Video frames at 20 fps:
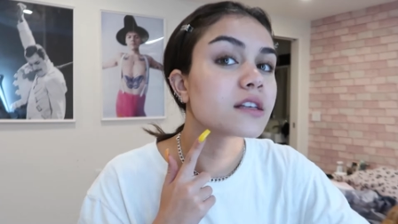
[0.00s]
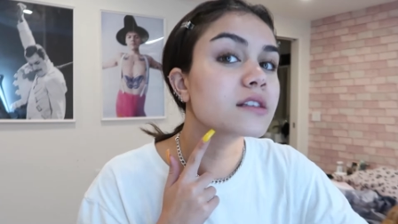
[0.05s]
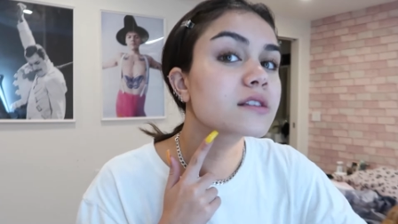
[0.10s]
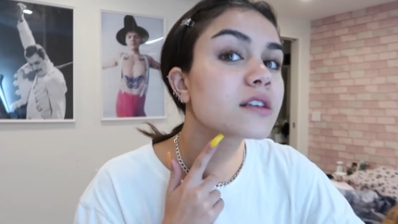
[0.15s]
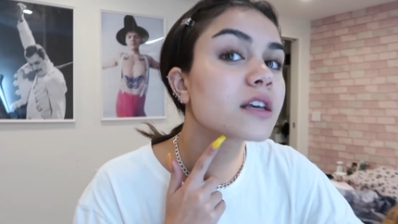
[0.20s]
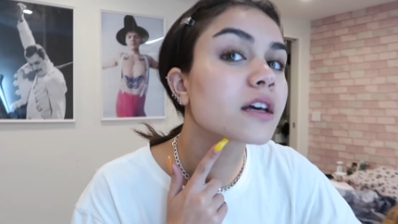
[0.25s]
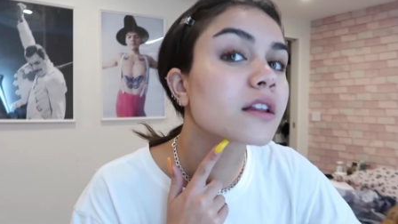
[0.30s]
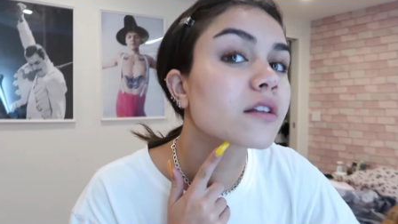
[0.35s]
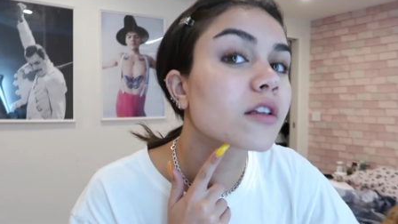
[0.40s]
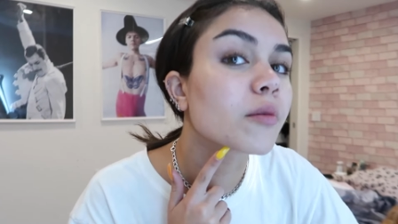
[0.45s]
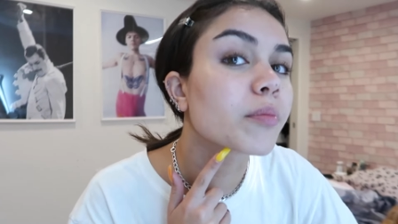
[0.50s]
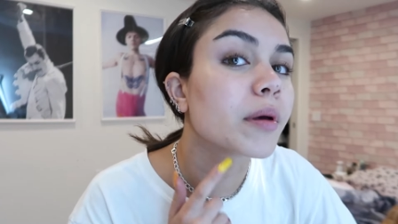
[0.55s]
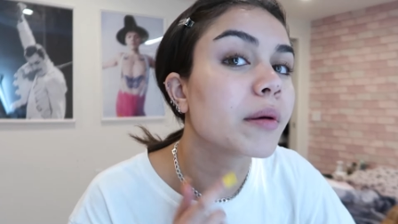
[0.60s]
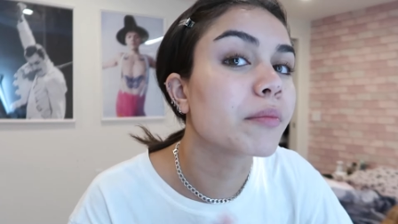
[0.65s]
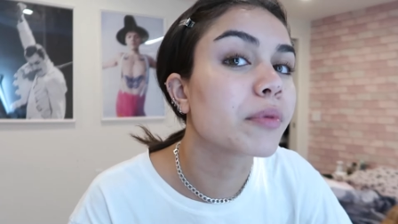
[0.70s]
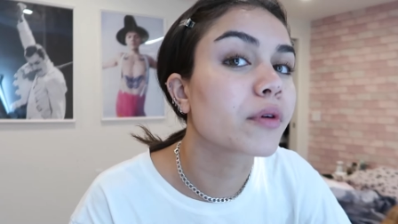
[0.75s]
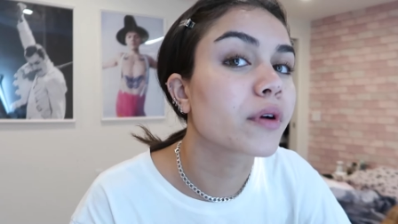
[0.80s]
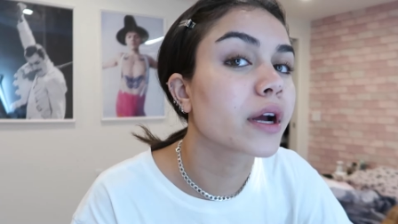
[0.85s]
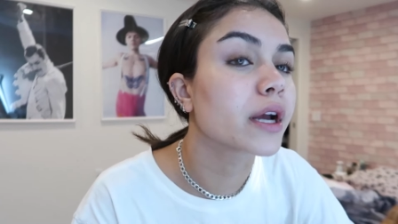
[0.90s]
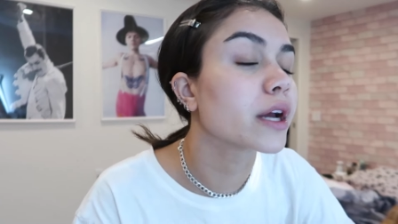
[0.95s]
this like little
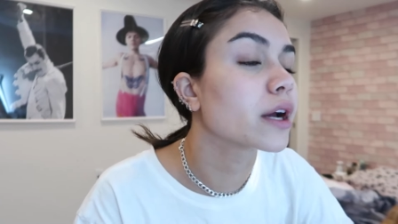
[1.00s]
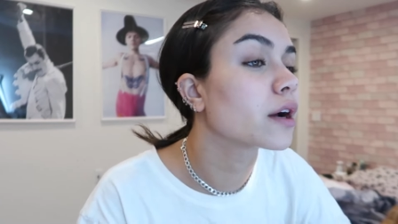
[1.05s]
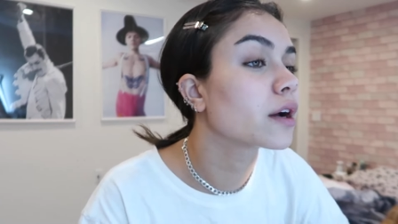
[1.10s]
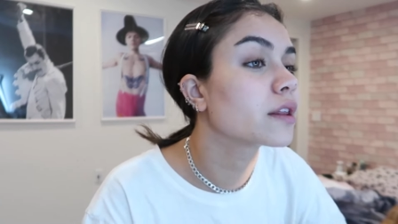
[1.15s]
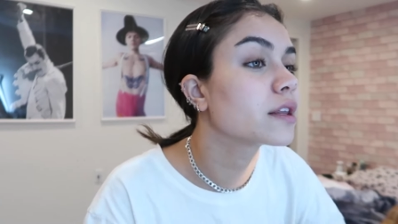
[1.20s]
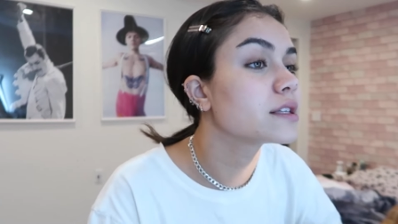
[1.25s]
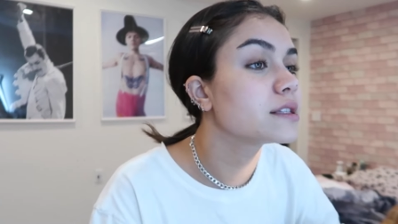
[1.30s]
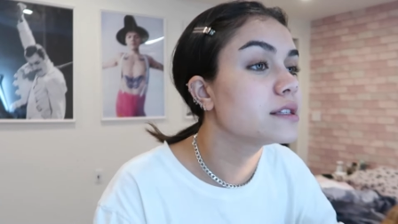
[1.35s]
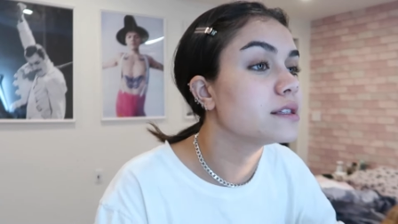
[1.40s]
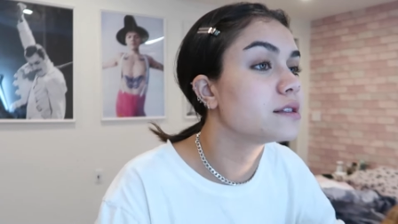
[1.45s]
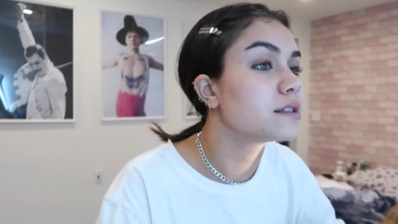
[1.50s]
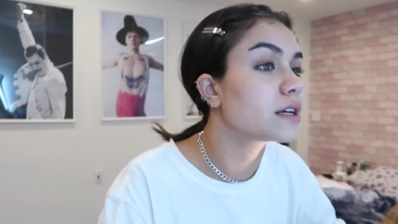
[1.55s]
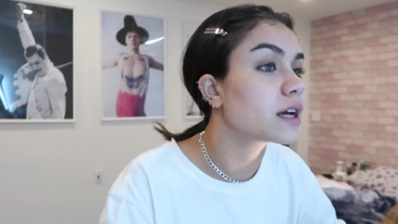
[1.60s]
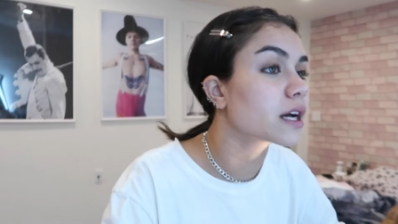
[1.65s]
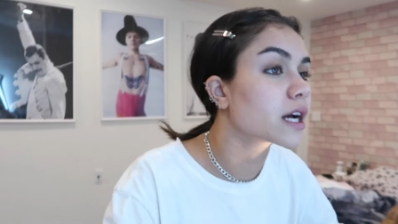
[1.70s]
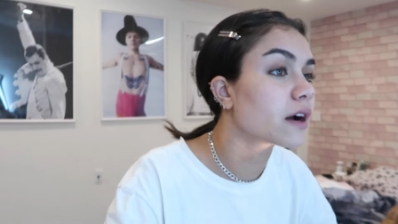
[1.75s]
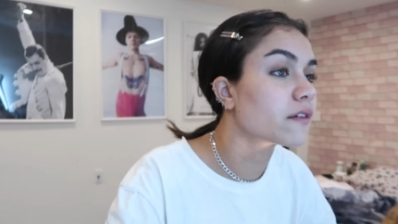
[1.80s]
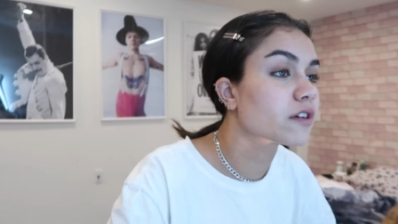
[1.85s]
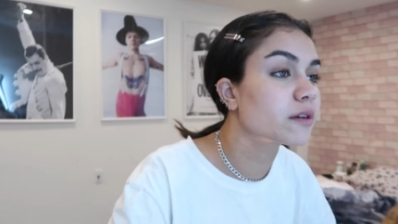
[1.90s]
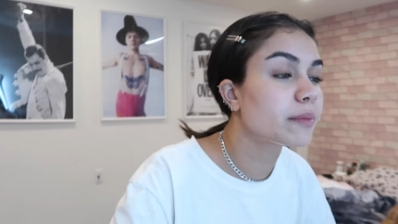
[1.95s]
pimple right here, this needs to
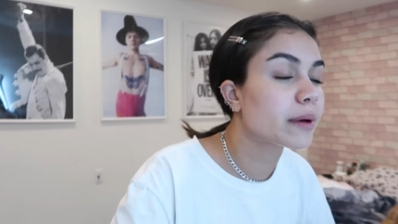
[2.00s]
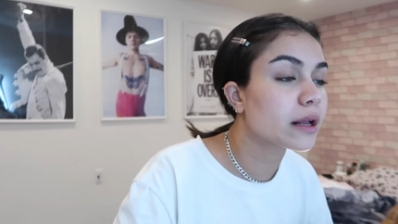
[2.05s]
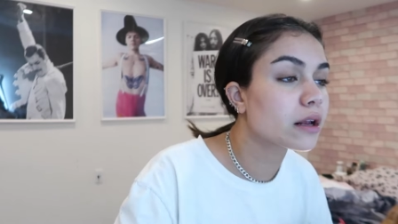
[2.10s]
get covered